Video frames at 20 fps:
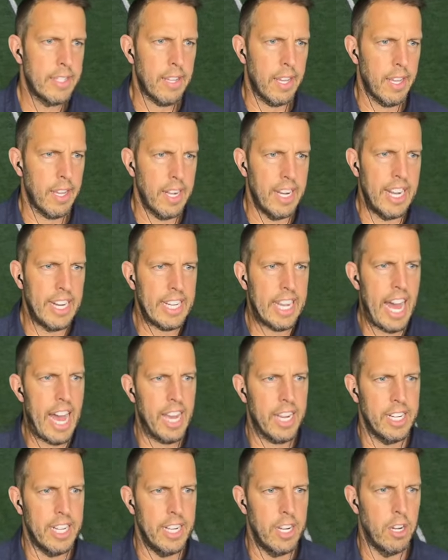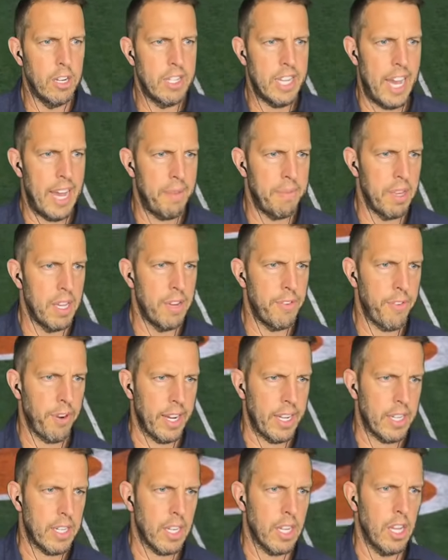like an incognito tab that you
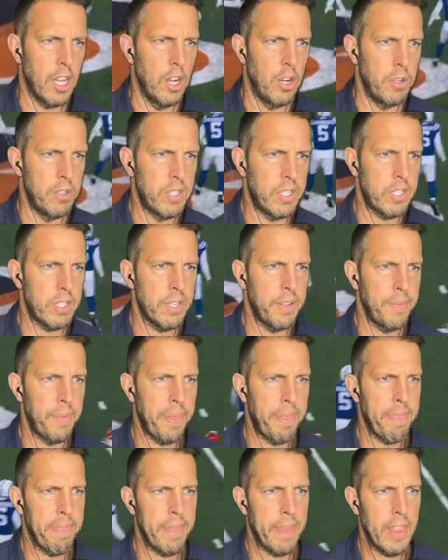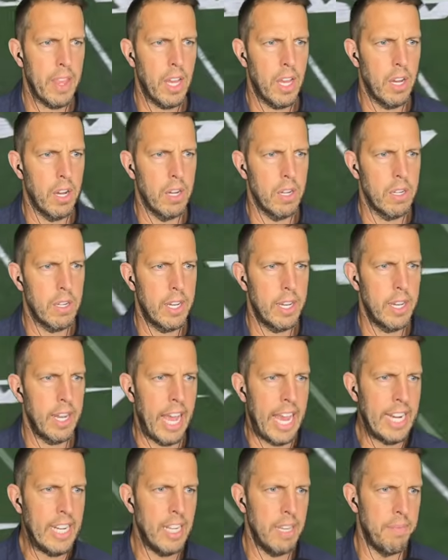forget to close.
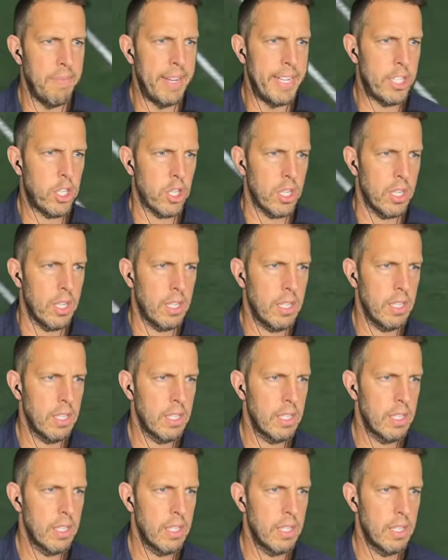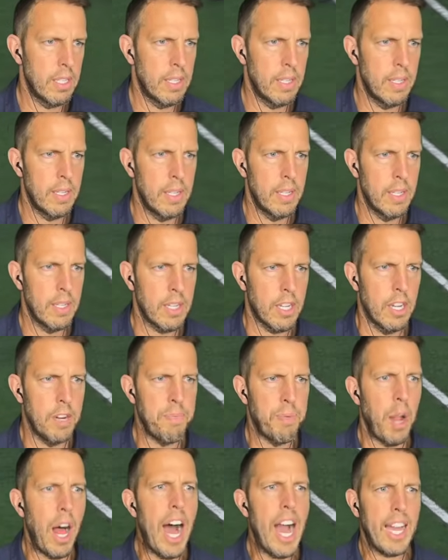A.D. Mitchell. Good
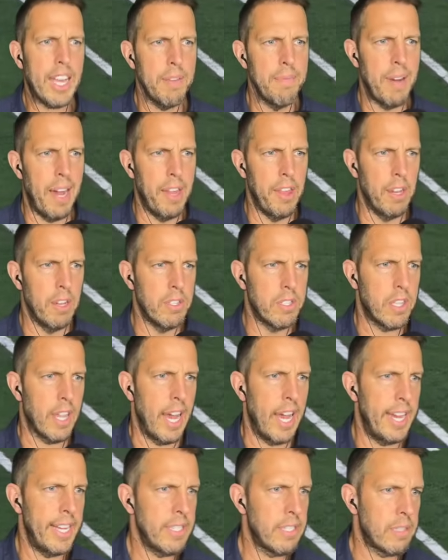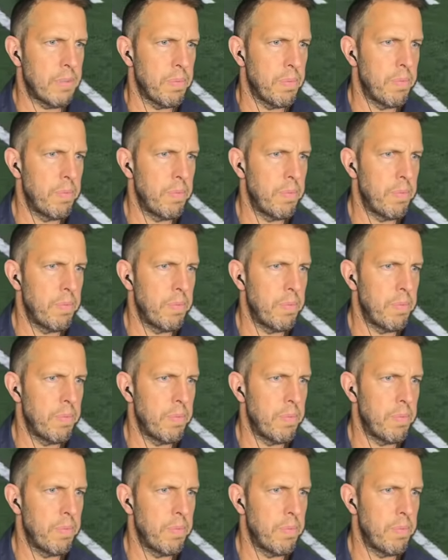blocking by those guys.